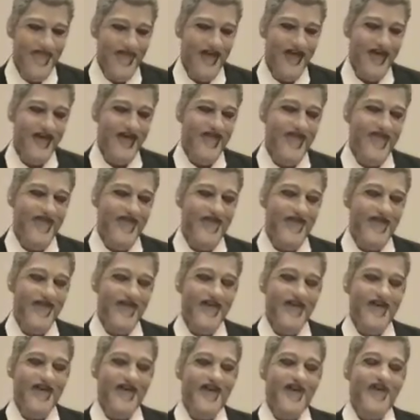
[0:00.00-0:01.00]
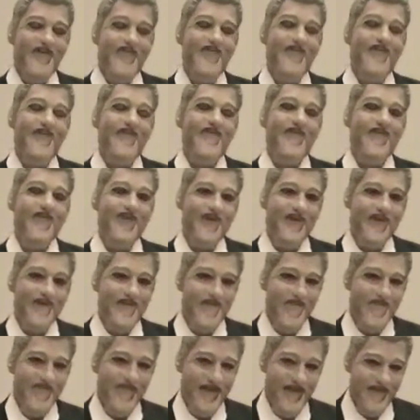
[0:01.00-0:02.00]
Now,
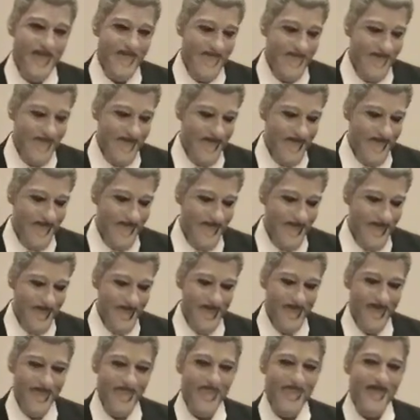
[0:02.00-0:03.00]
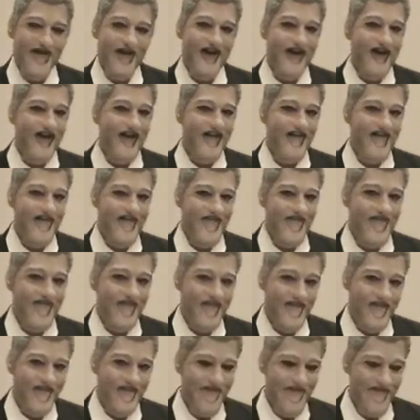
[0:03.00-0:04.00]
before dementia took her mind and
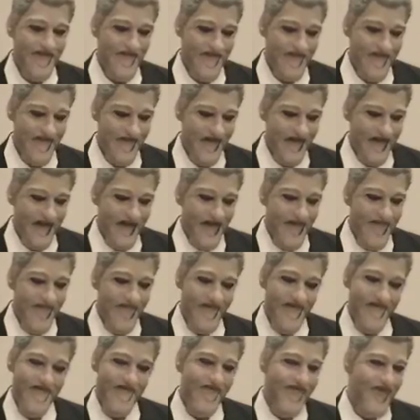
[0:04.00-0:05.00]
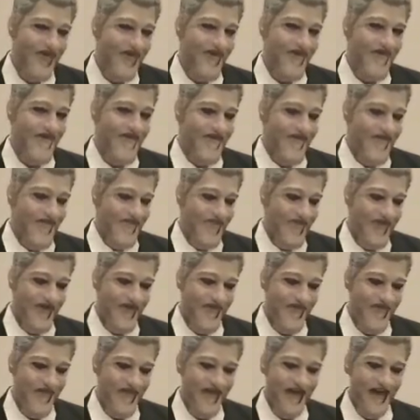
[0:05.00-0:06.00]
vision, Miss Morrison
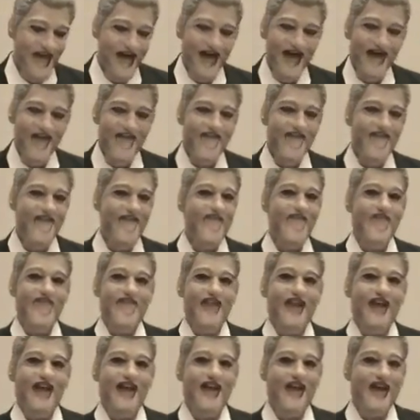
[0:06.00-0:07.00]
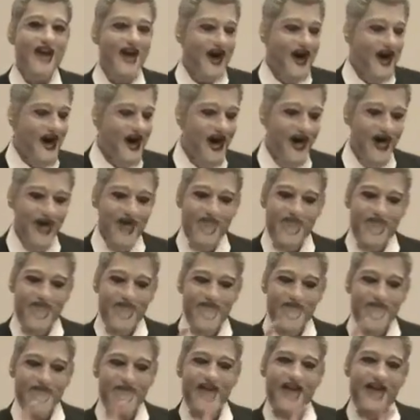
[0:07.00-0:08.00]
wrote that I display
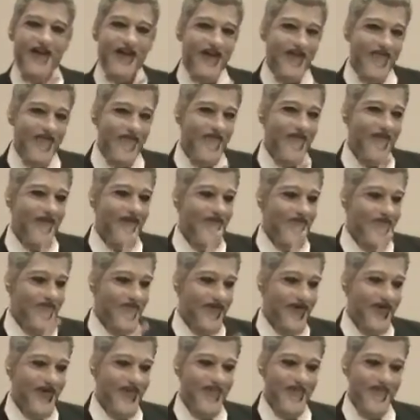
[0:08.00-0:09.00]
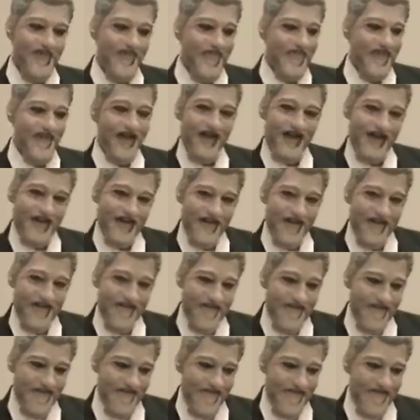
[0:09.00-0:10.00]
almost every trope of
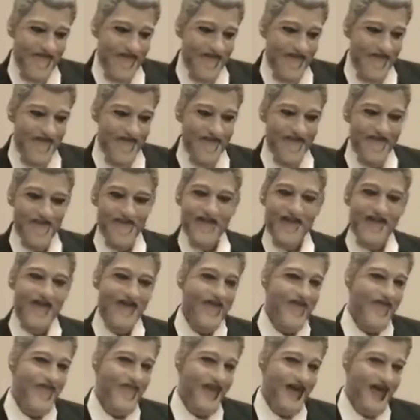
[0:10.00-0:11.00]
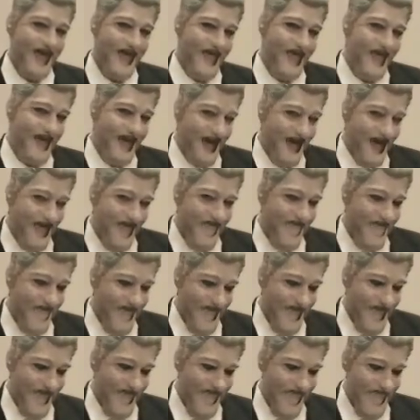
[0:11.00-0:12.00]
blackness: single-parent
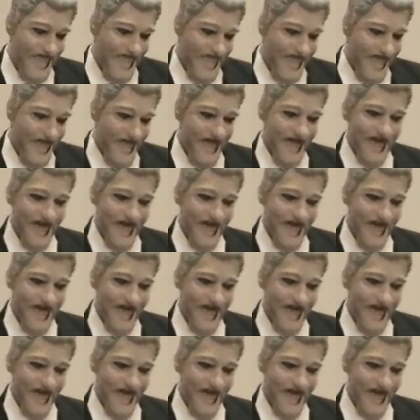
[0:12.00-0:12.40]
household,